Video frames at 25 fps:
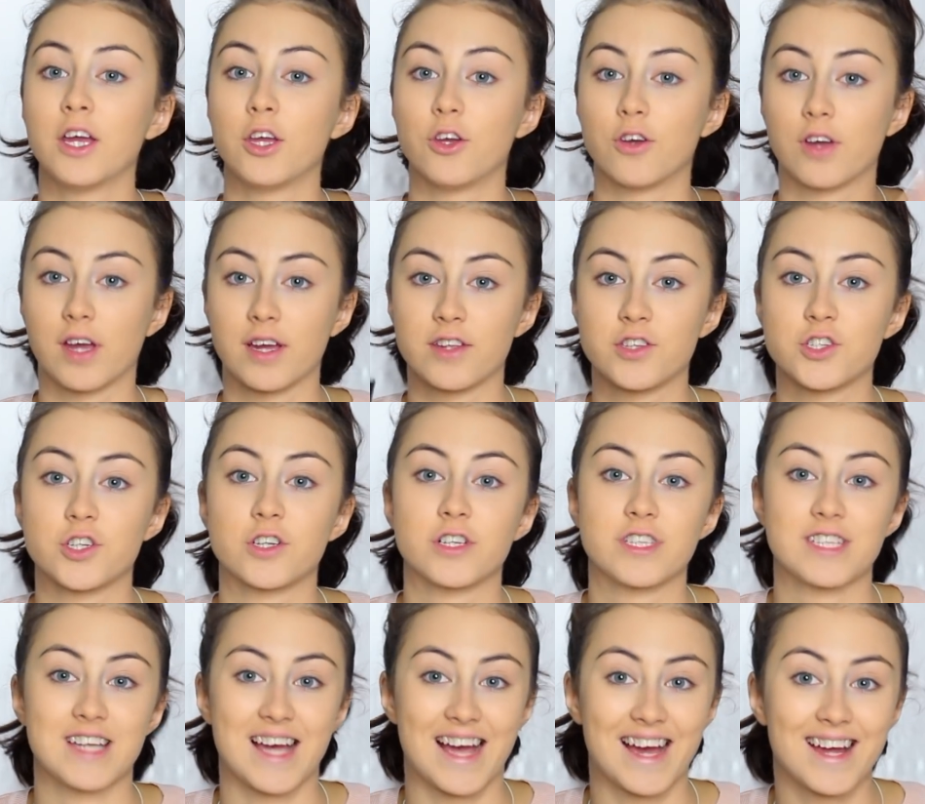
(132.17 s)
you get
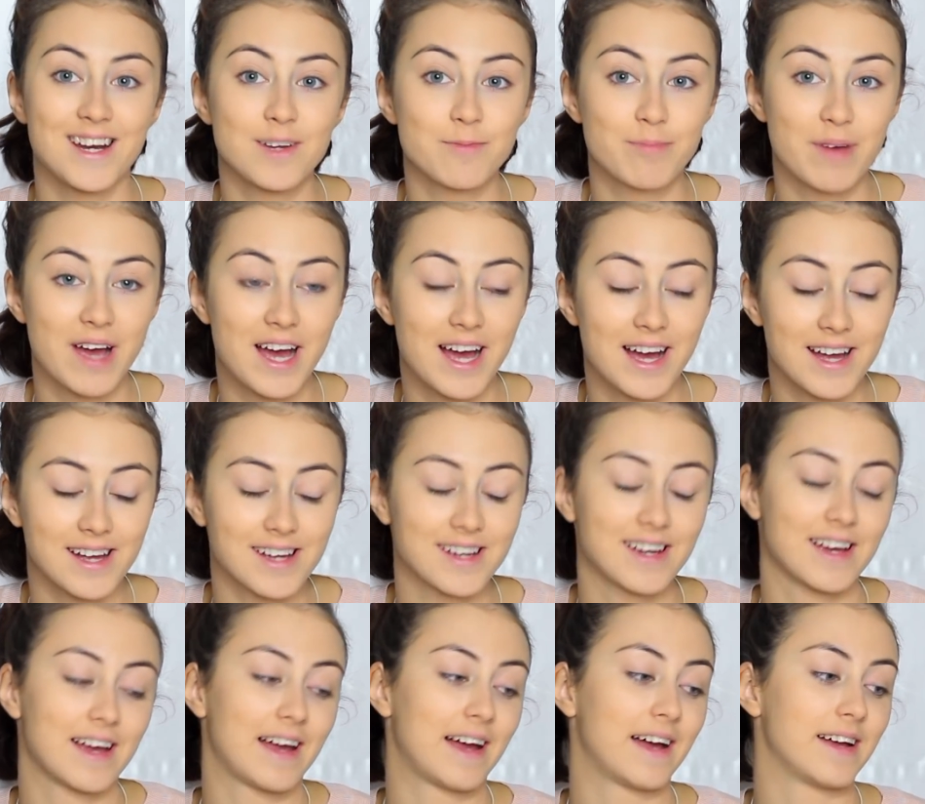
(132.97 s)
your tan
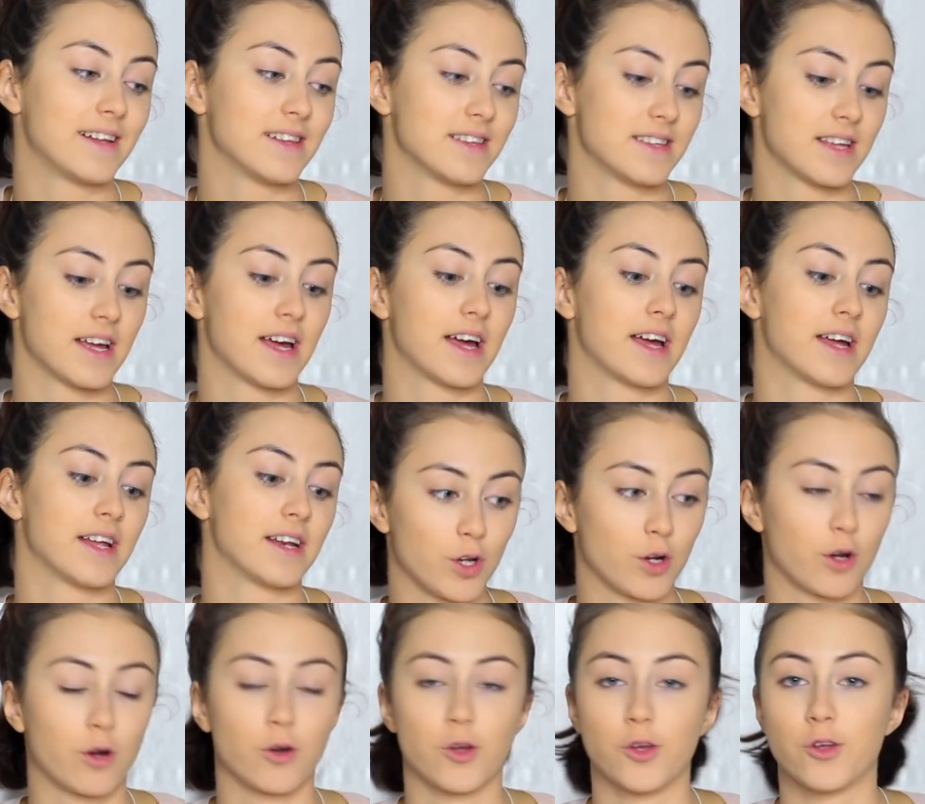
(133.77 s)
back, and then,
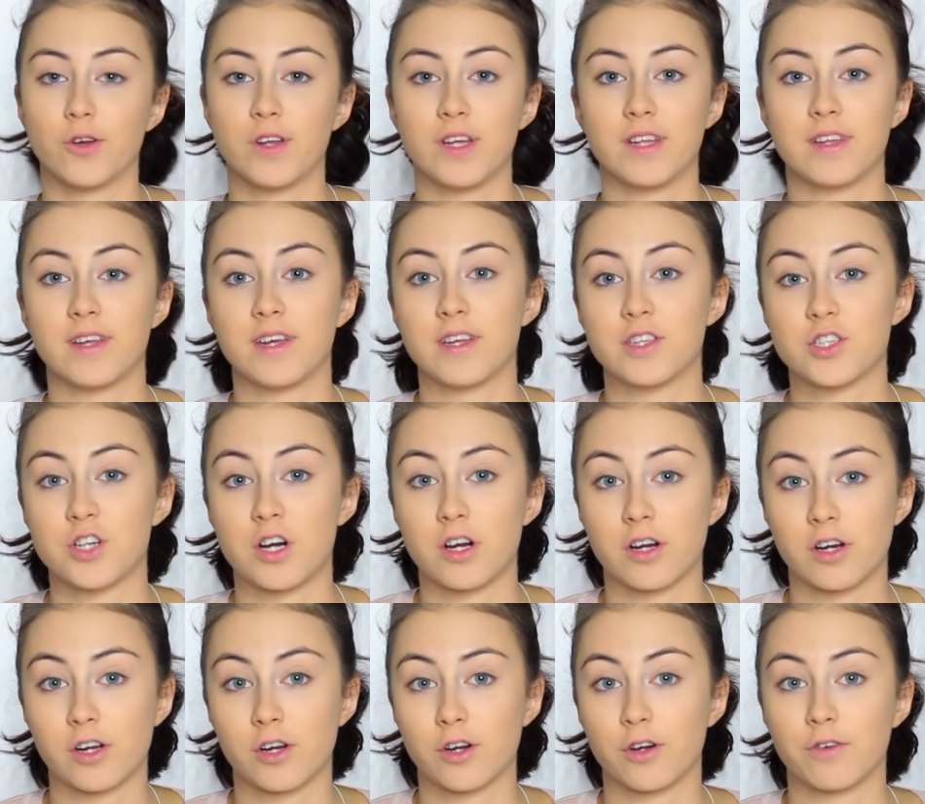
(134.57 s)
you know, you need a
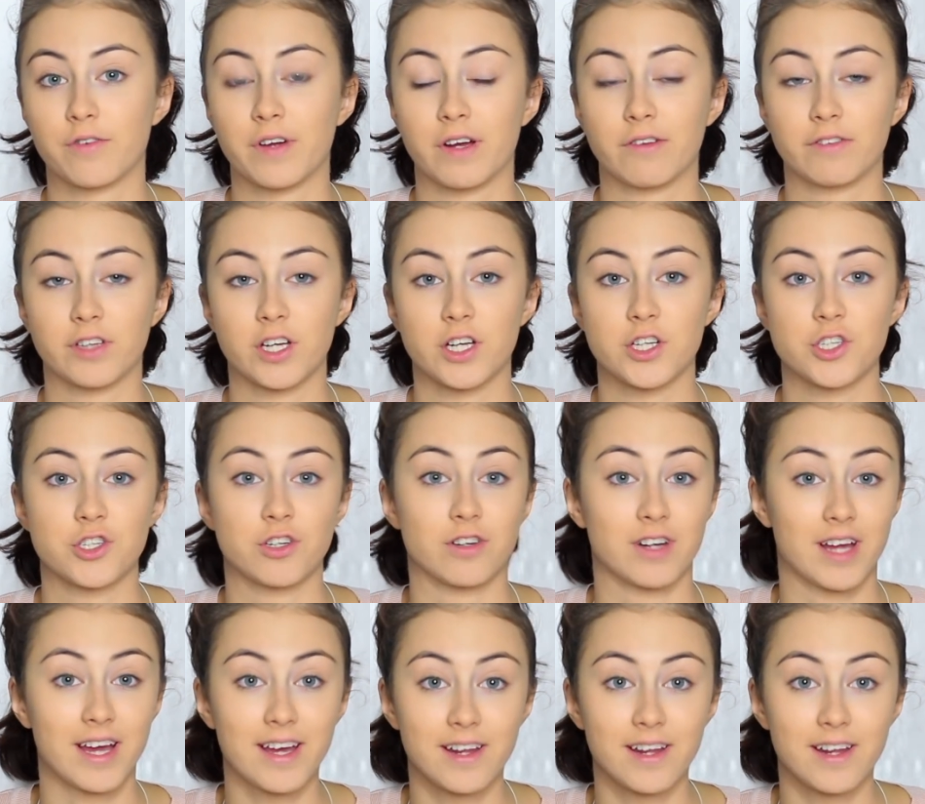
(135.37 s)
darker foundation